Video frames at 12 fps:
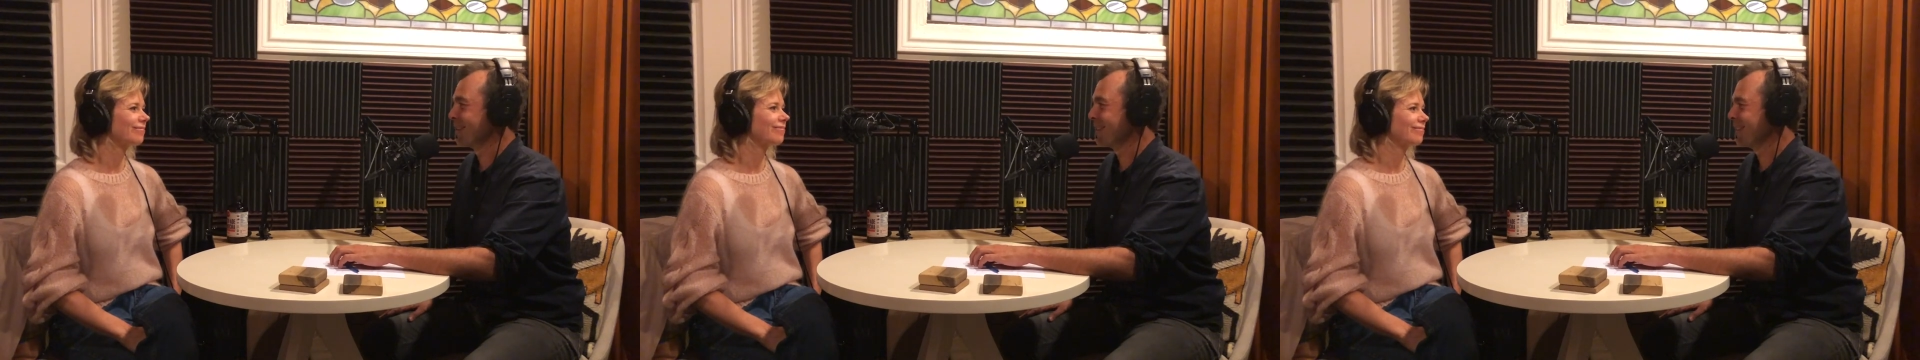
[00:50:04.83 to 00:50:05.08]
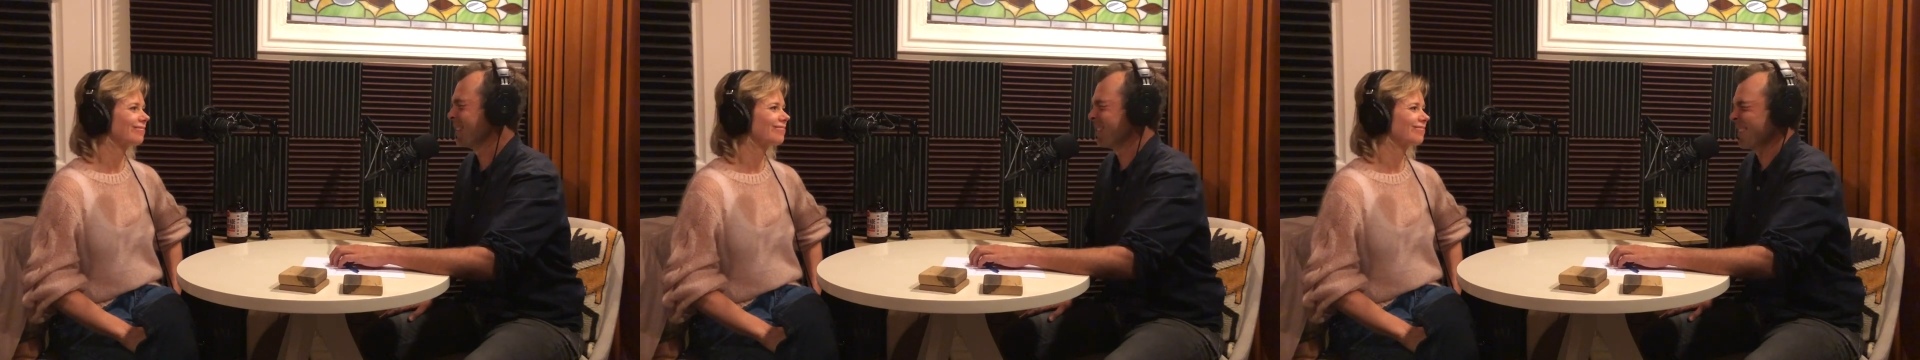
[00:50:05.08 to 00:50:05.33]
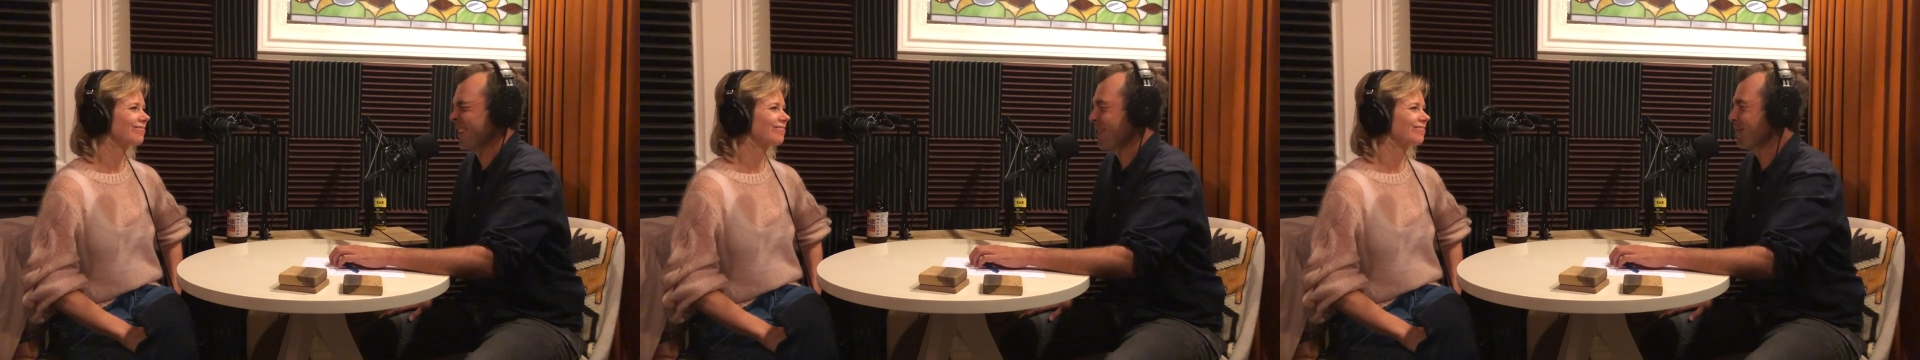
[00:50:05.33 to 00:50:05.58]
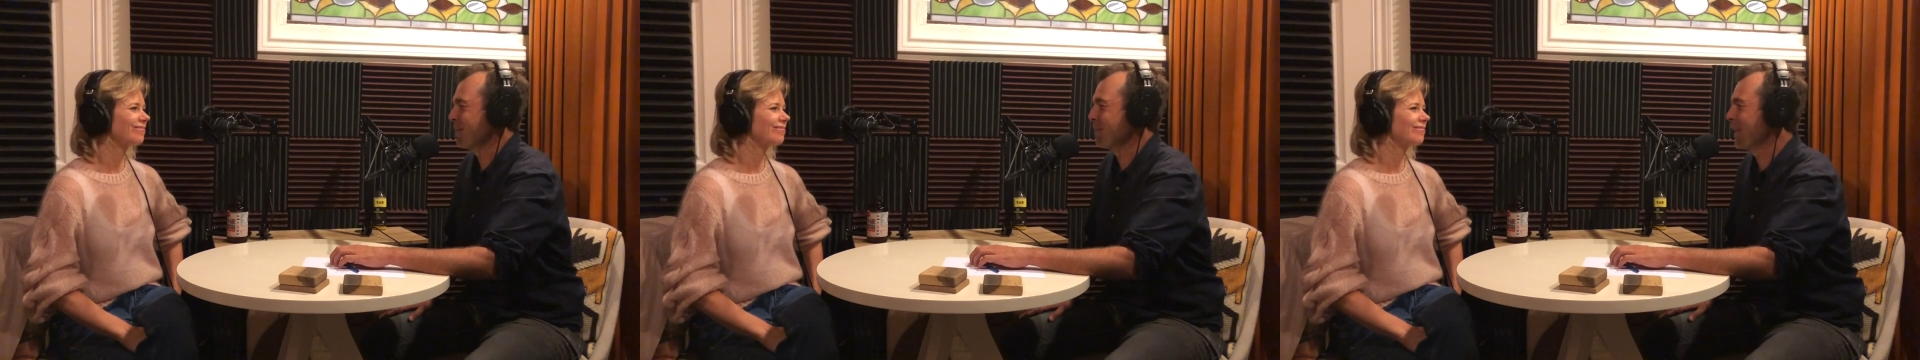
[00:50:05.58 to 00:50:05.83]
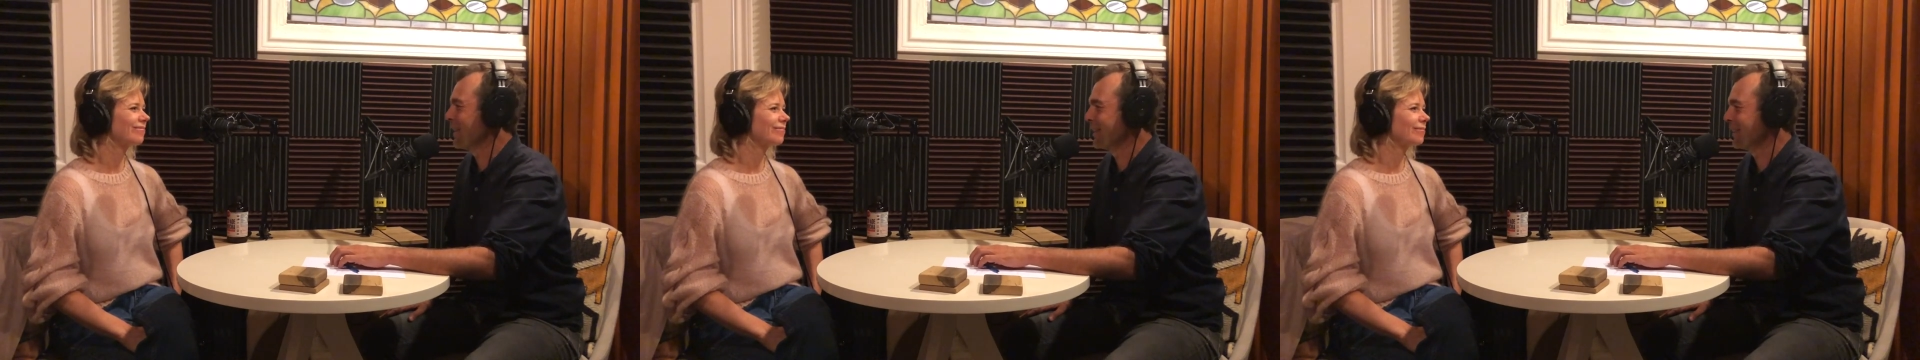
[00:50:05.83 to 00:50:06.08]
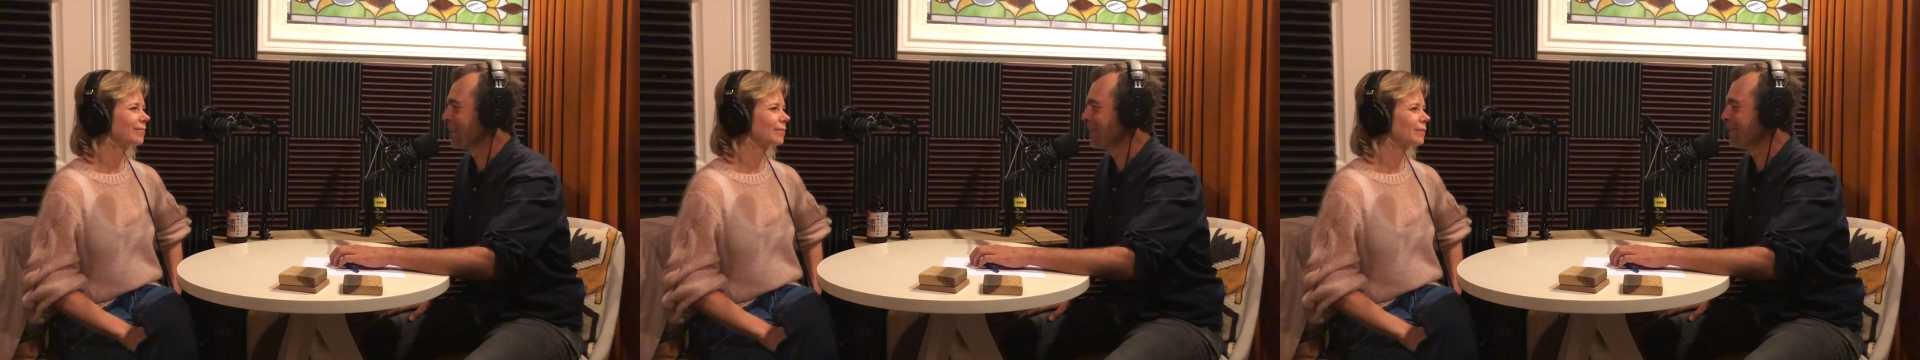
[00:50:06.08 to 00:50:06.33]
Speaker 1: in kind of a
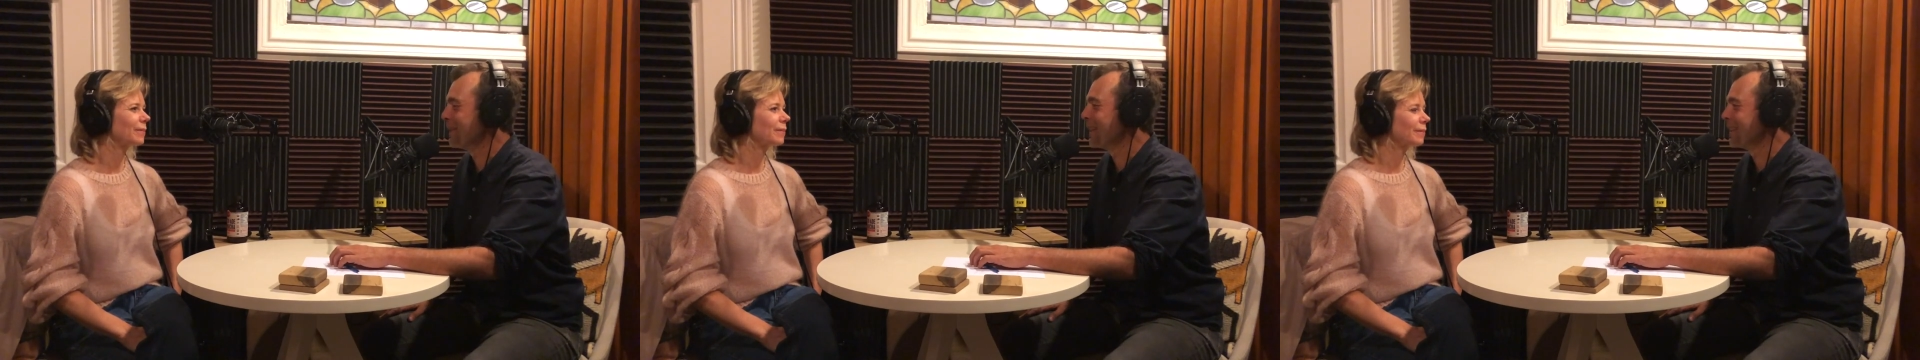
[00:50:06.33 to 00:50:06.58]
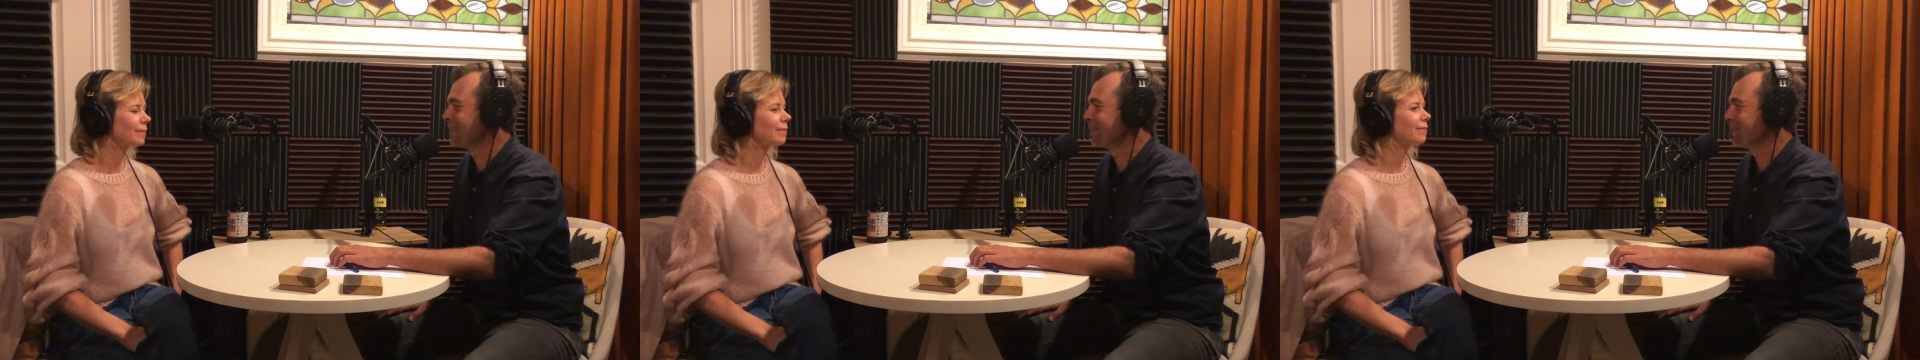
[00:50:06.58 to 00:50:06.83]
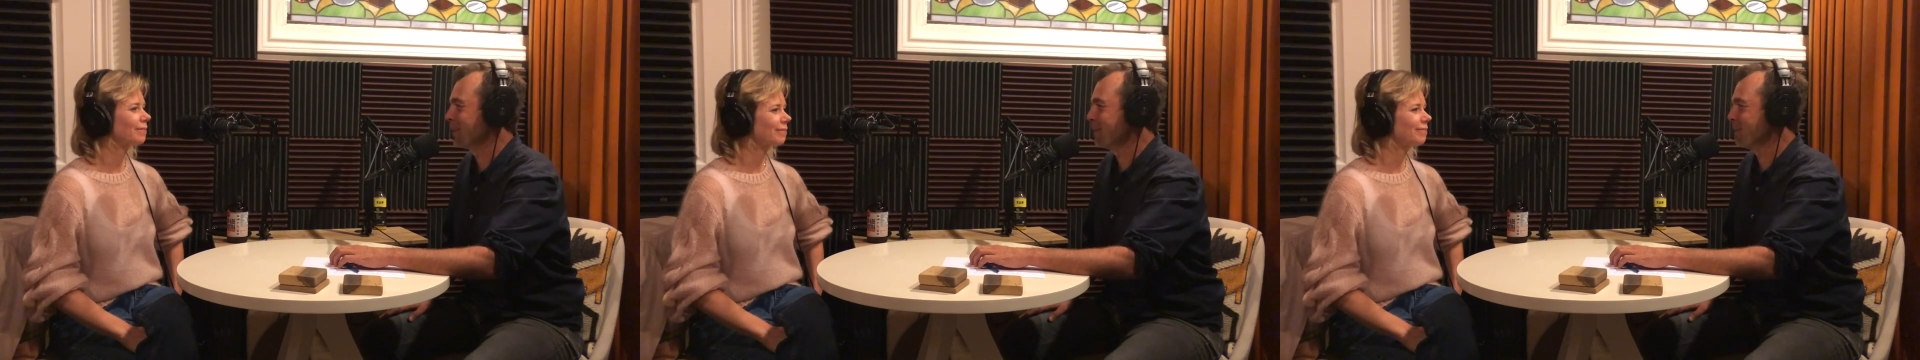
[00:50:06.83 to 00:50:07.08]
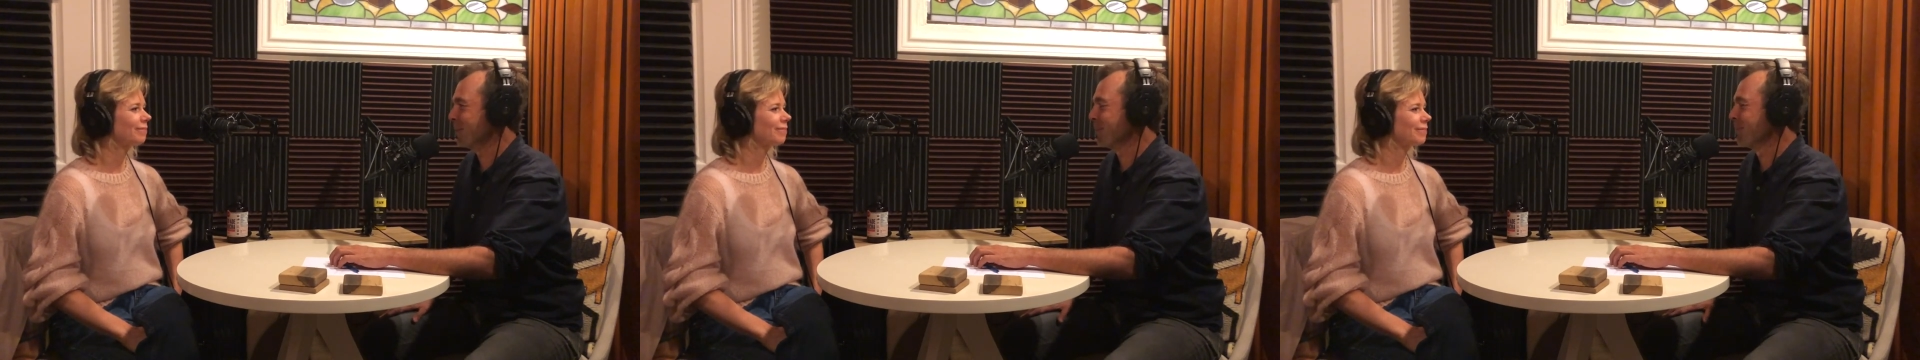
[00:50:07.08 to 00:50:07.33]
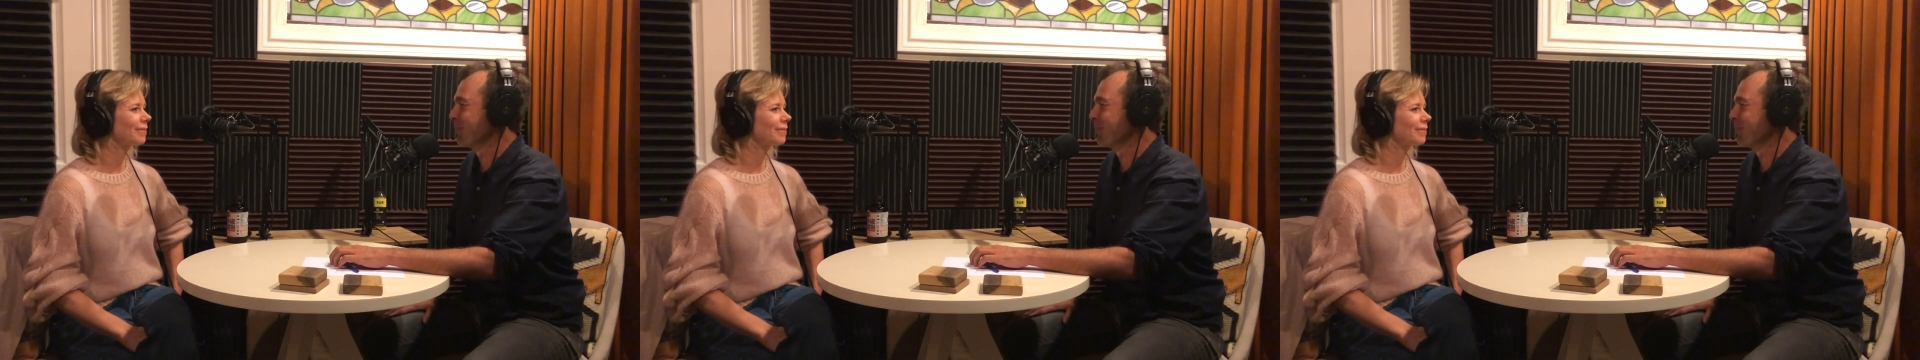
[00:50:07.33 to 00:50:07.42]
parallel way. It's mm-hmm. beautiful.